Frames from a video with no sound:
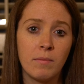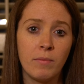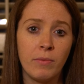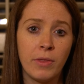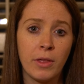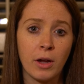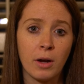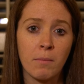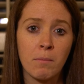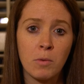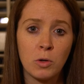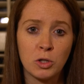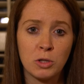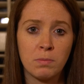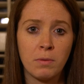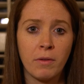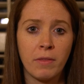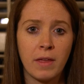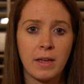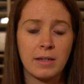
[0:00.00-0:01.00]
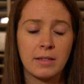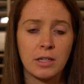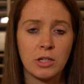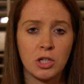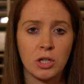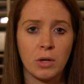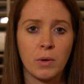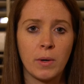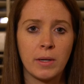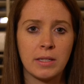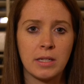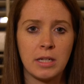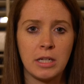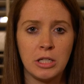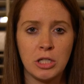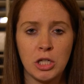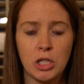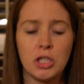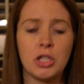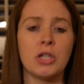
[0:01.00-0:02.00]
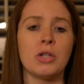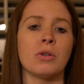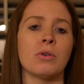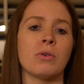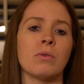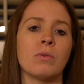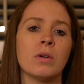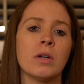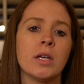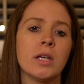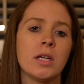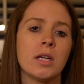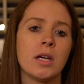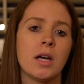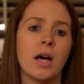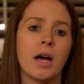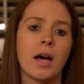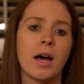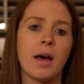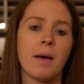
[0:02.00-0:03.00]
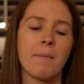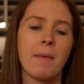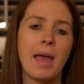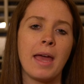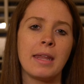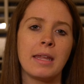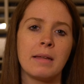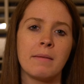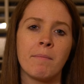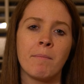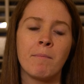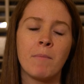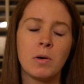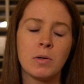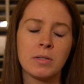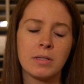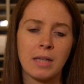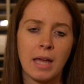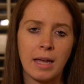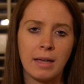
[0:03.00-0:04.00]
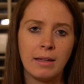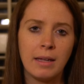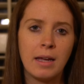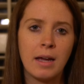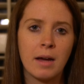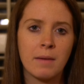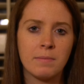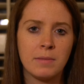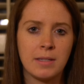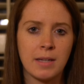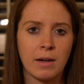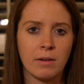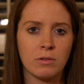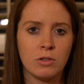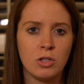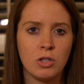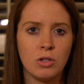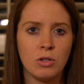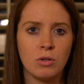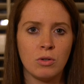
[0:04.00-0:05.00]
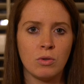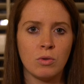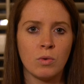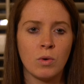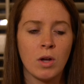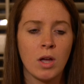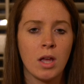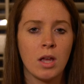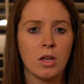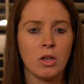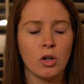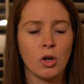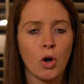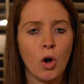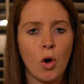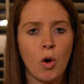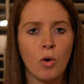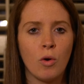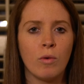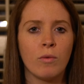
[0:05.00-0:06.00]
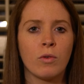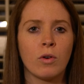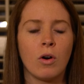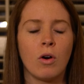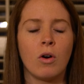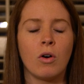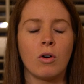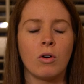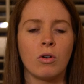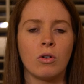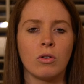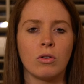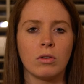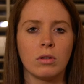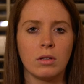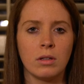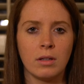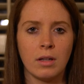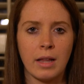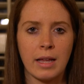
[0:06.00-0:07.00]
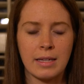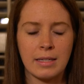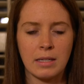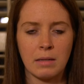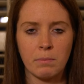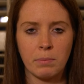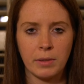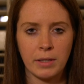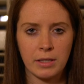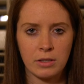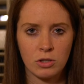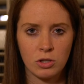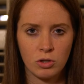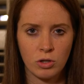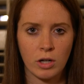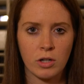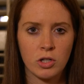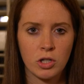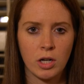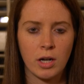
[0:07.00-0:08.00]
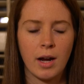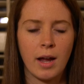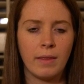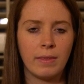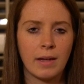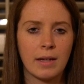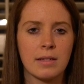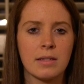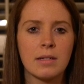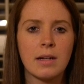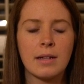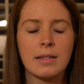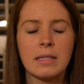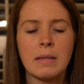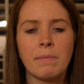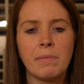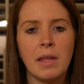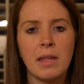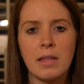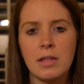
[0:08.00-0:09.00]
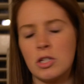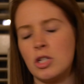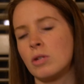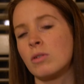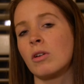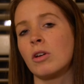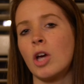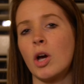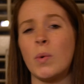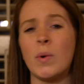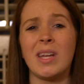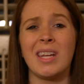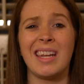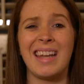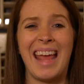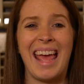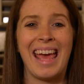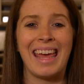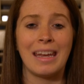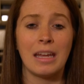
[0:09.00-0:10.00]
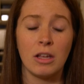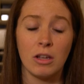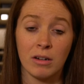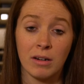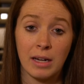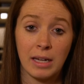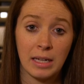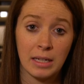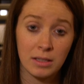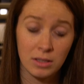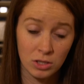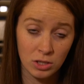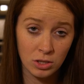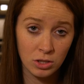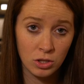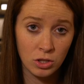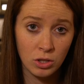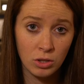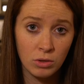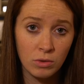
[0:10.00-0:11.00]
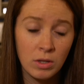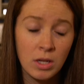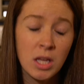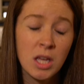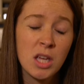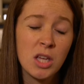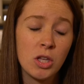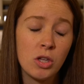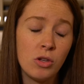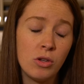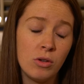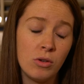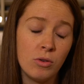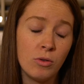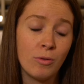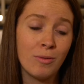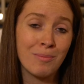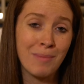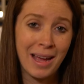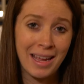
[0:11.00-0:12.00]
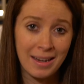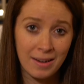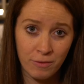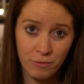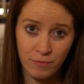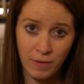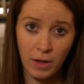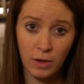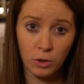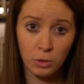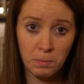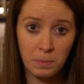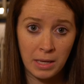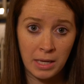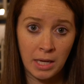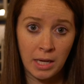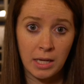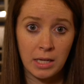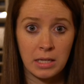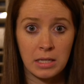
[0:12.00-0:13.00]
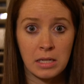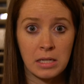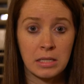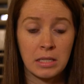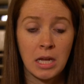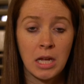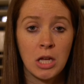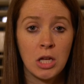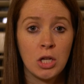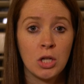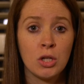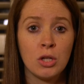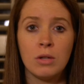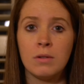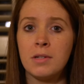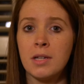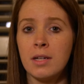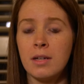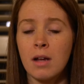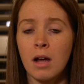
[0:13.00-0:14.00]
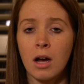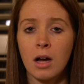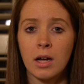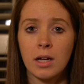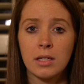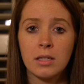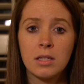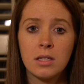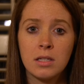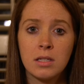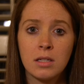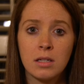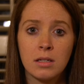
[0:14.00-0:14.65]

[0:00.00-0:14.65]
there are multiple things that you're going to need to do, and it most likely comes down to your overall lesson plan structure, and that's not something that you can go in and edit your answers to. You might have failed because you did not